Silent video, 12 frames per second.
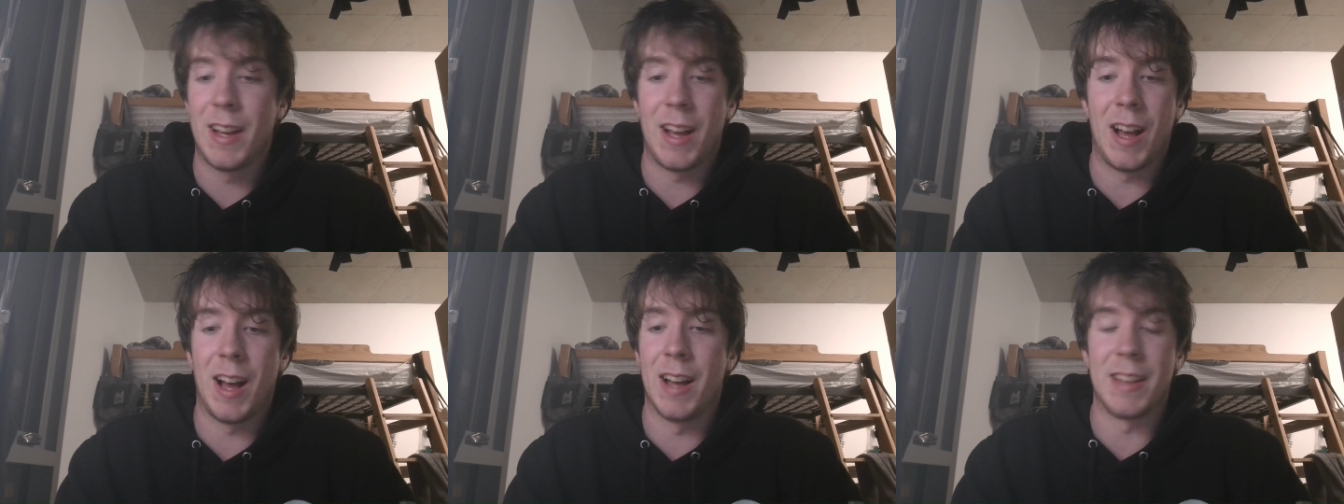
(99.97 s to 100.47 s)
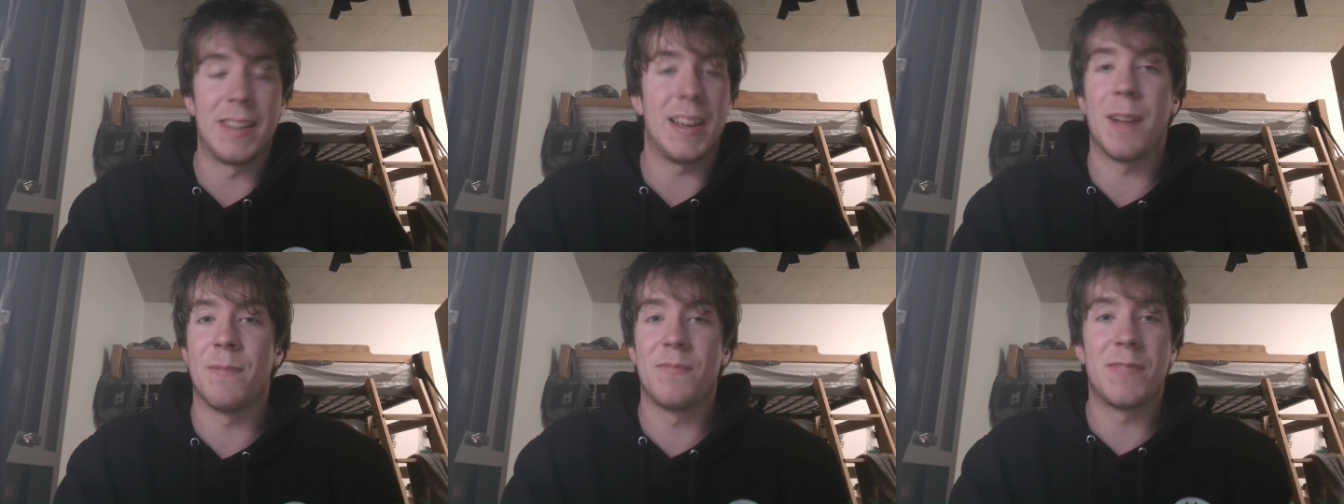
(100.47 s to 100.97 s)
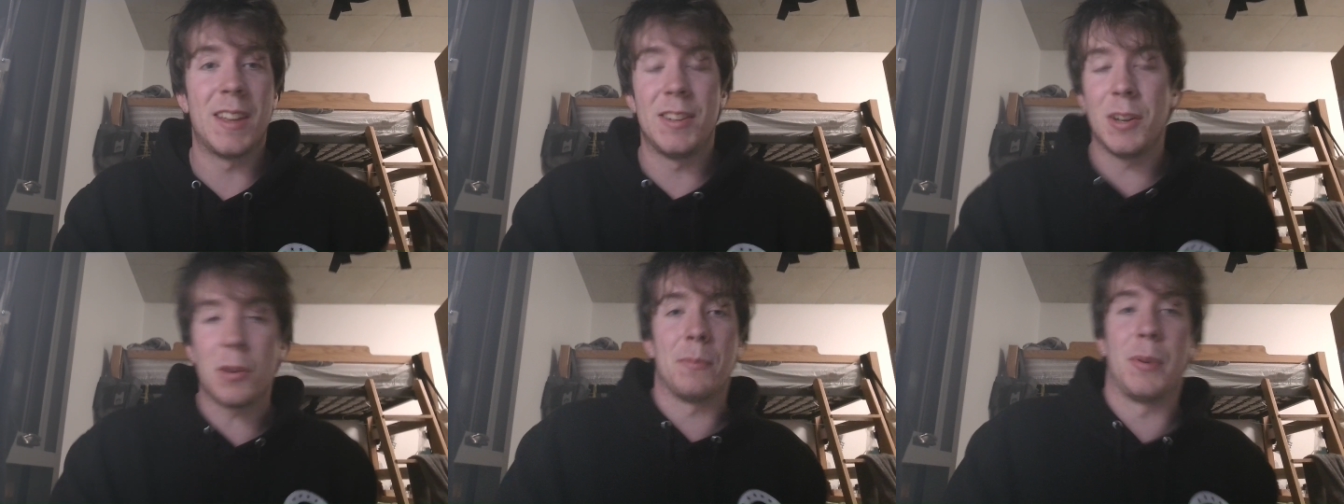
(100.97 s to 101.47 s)
Uh, yeah,
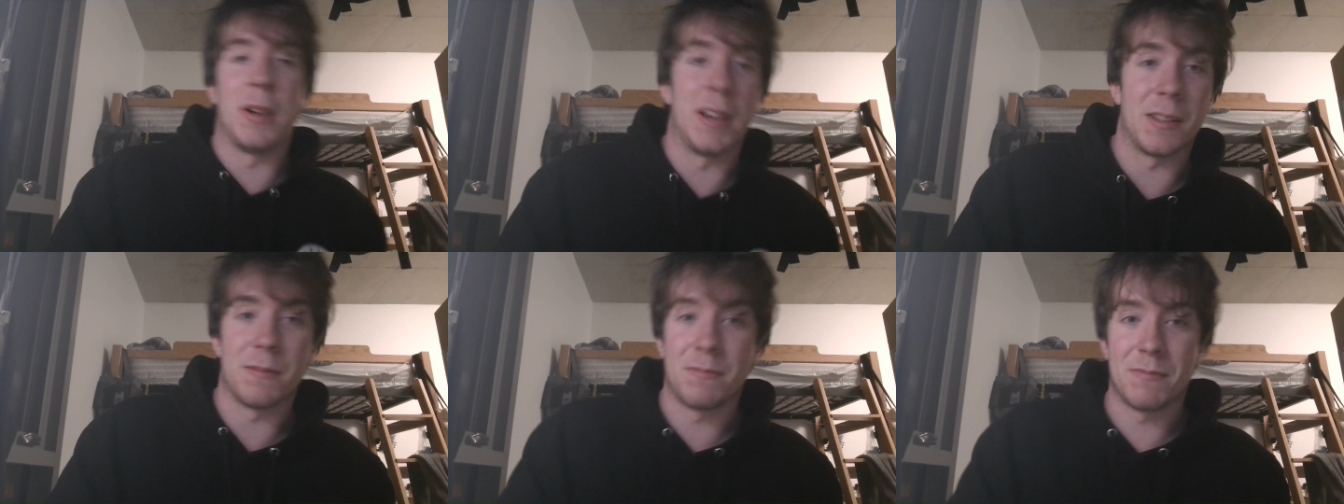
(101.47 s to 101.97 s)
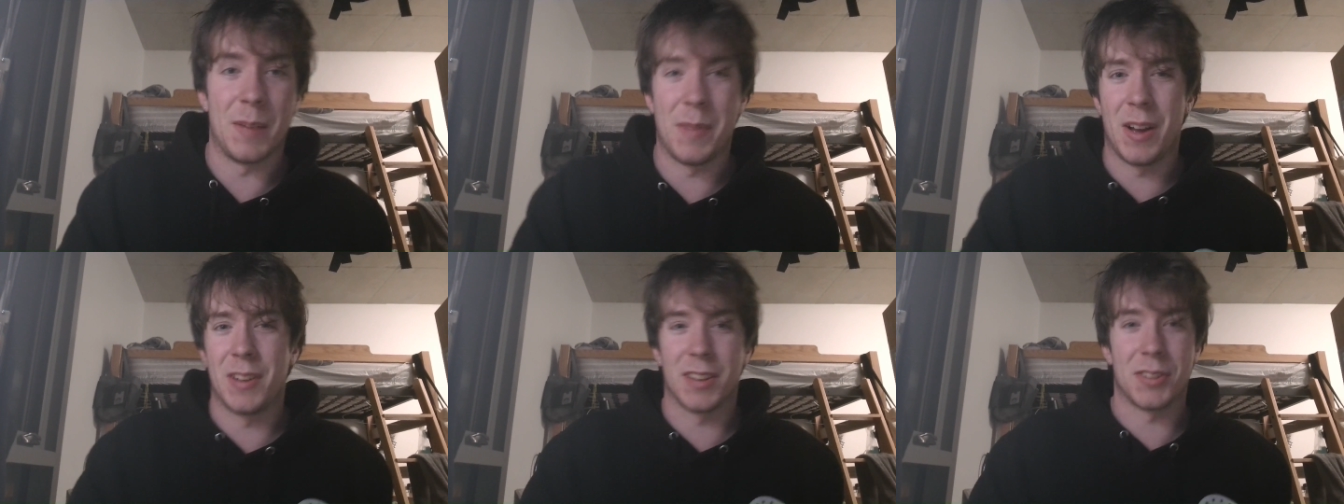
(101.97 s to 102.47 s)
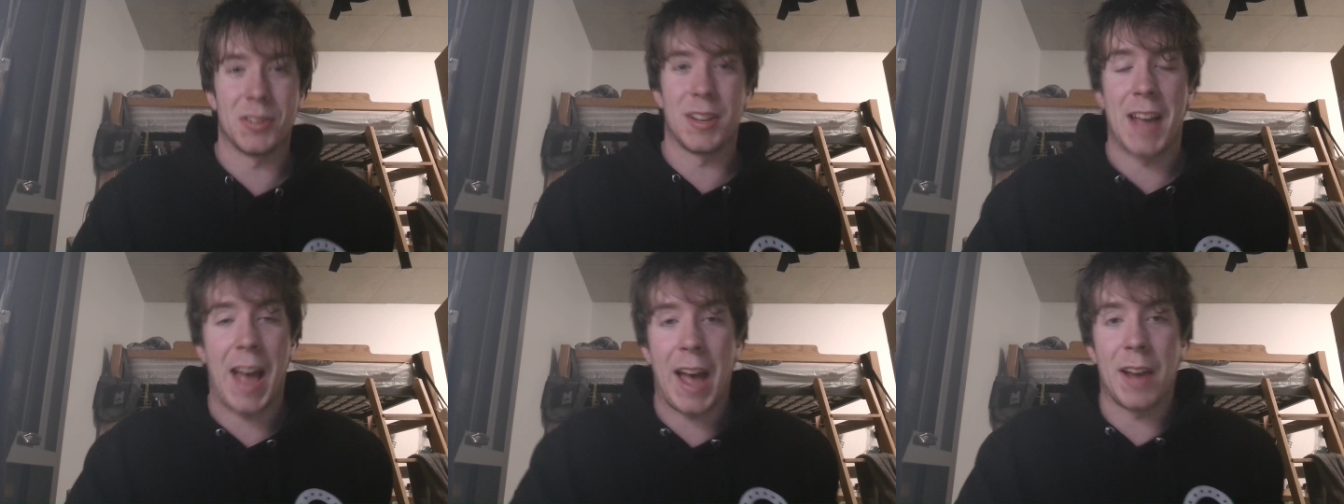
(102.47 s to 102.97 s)
no complaining about yesterday
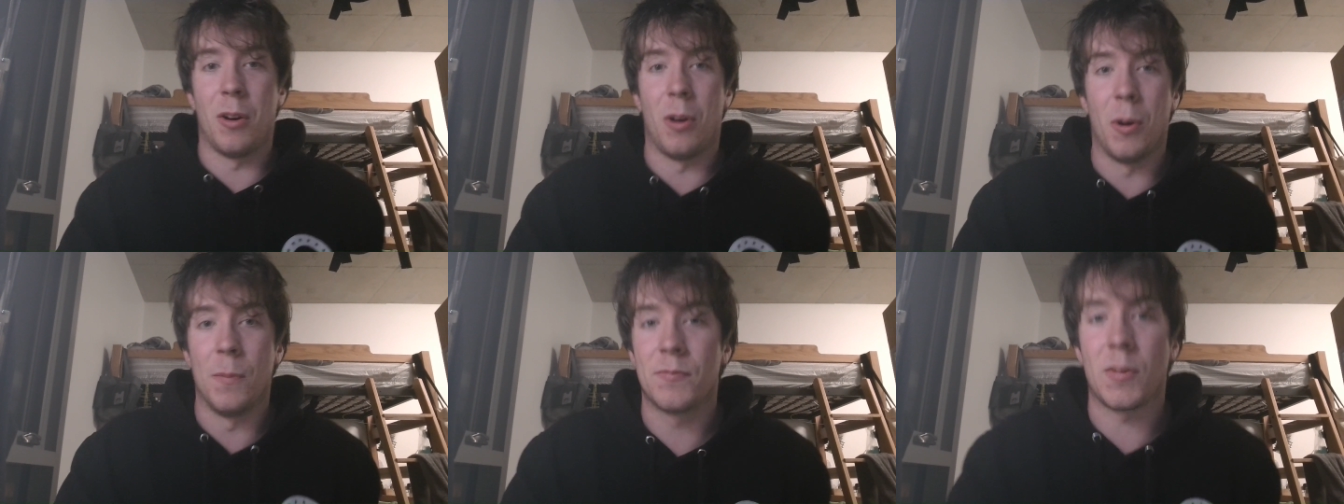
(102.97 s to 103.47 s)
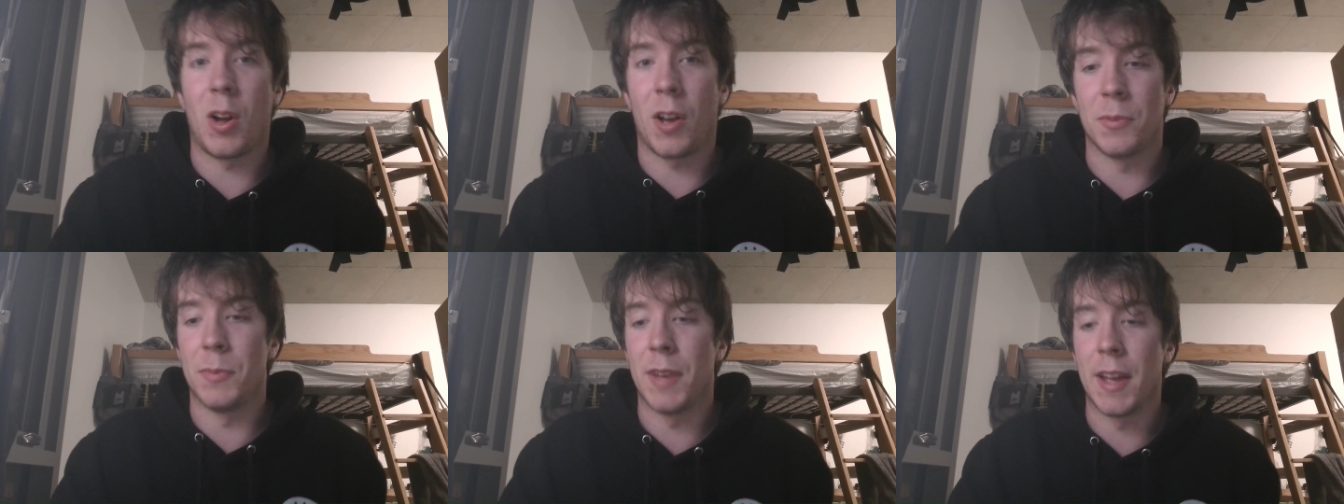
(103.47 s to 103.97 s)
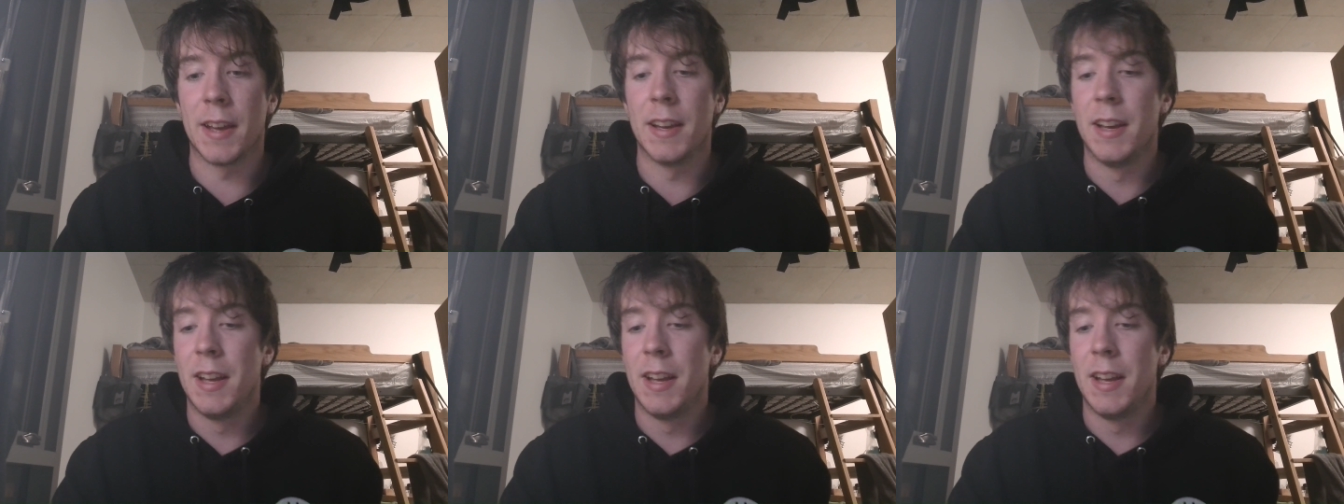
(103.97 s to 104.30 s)
at all. Awesome day.